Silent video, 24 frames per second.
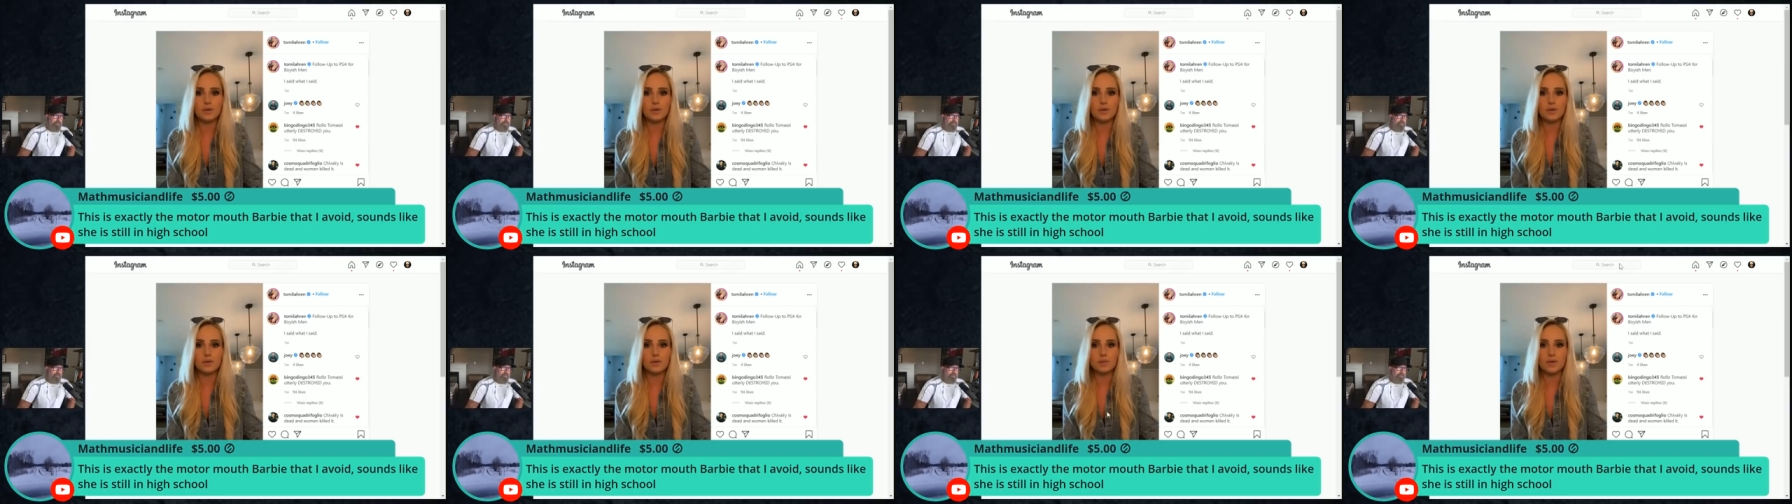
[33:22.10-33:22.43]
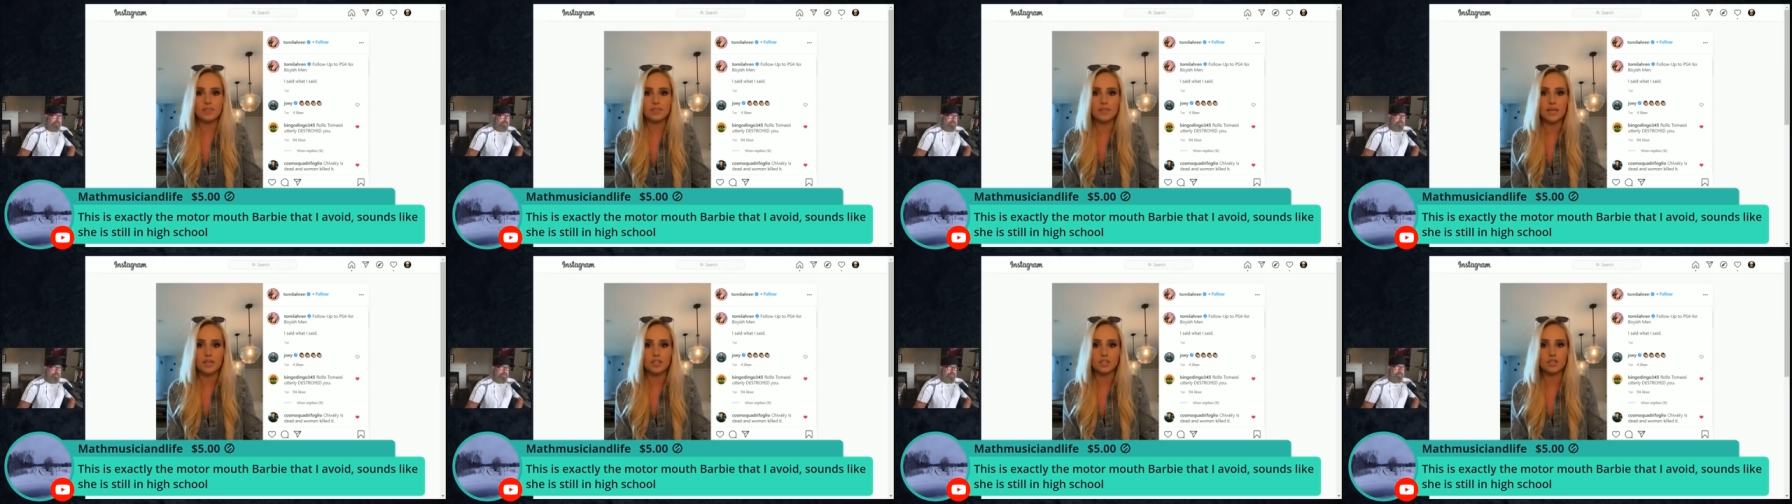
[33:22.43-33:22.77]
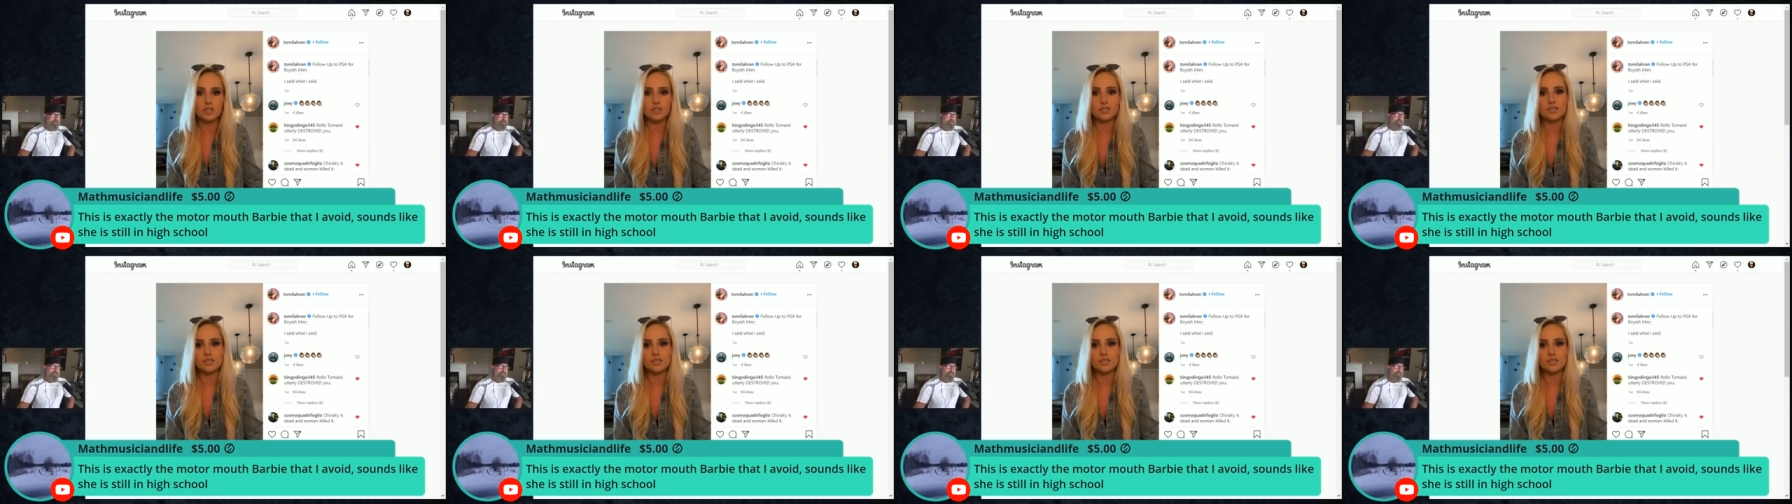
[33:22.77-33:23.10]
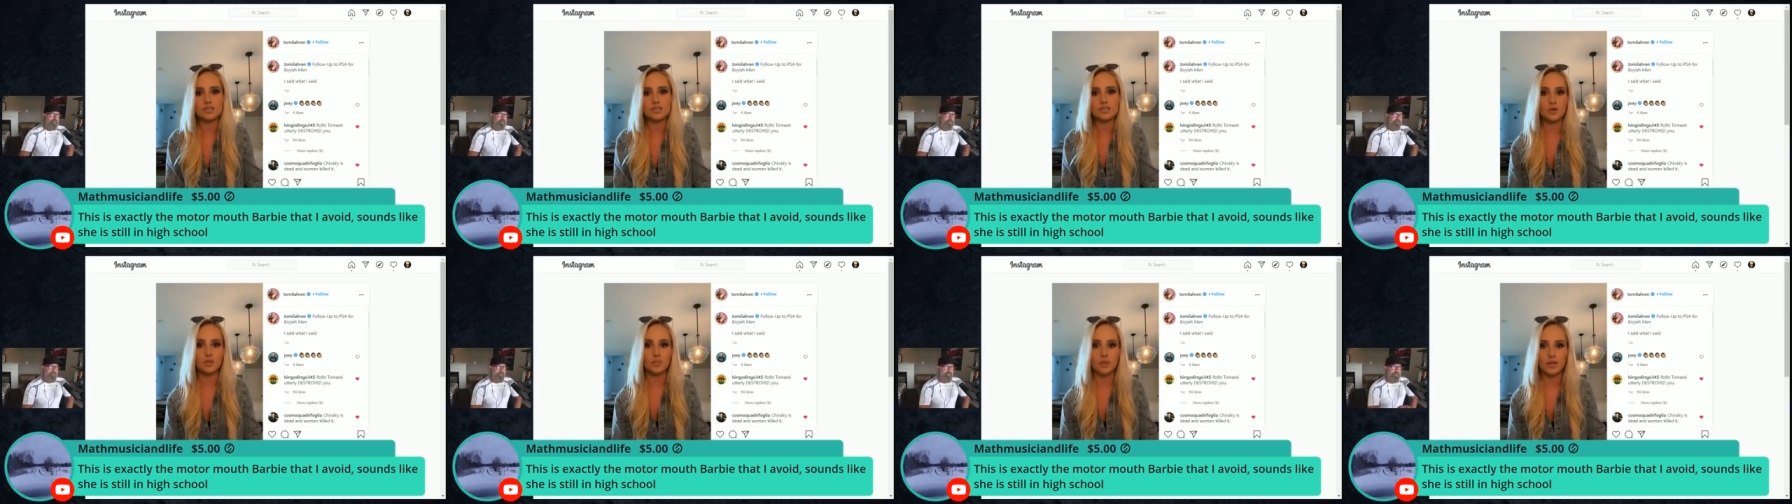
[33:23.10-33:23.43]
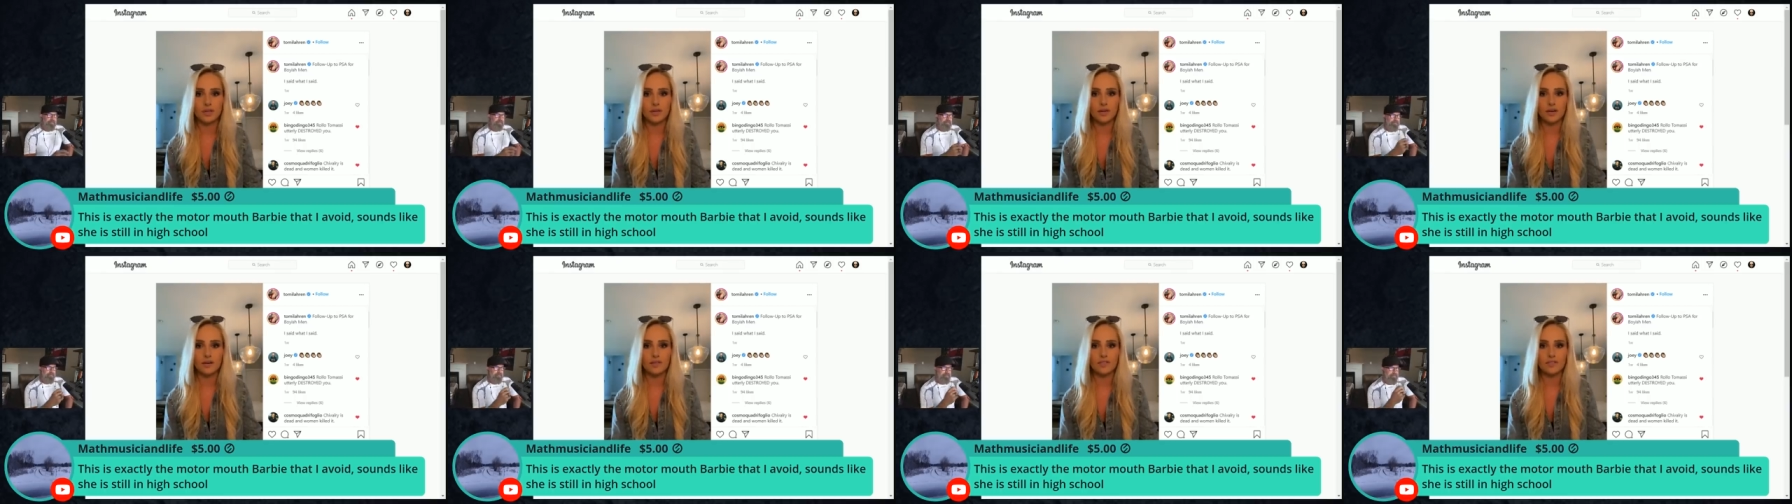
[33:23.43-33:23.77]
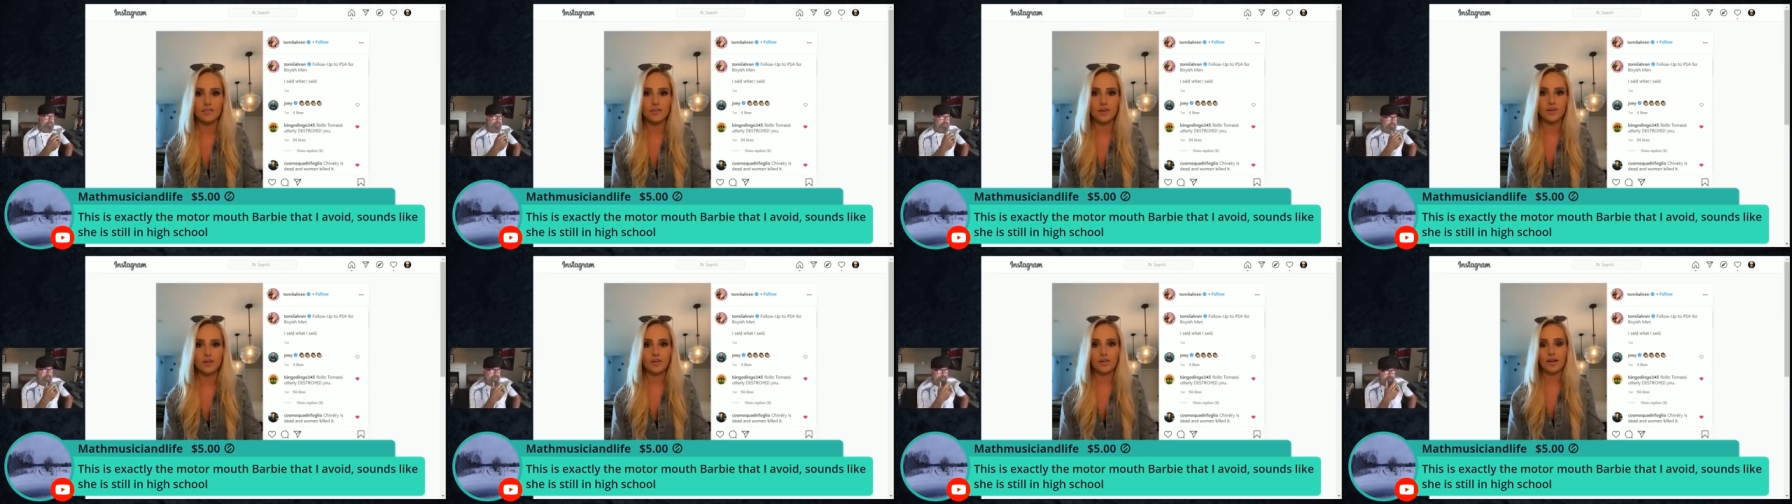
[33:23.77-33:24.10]
Expectations, they'll still be there.
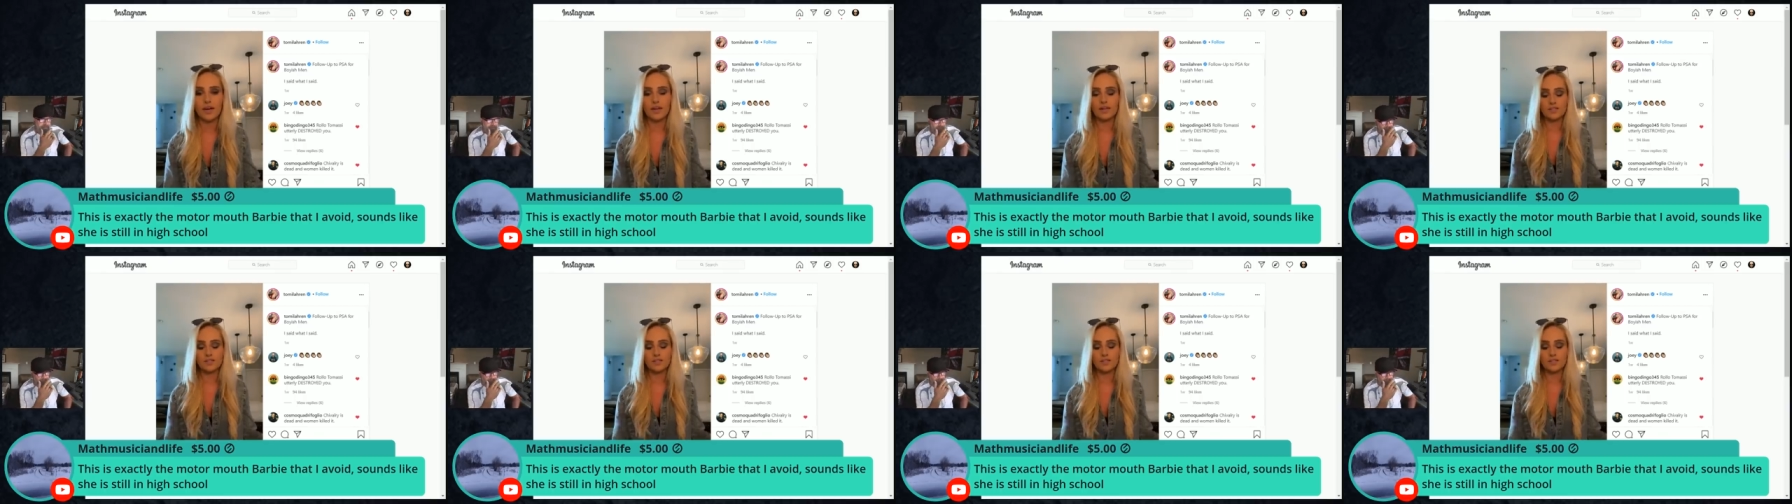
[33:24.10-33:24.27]
All right.